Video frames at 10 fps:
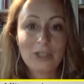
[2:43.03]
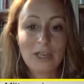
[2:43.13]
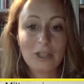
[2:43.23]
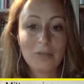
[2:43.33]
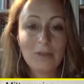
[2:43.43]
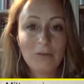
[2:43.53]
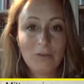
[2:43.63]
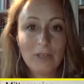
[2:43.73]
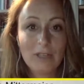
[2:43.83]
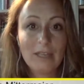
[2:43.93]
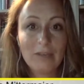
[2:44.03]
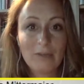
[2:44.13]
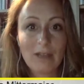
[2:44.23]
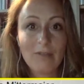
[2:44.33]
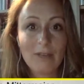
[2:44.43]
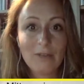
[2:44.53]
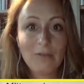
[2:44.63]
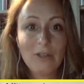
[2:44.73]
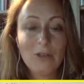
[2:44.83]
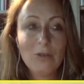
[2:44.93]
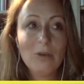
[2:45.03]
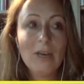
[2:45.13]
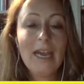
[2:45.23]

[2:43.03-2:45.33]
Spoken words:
judgment real and relevant for you,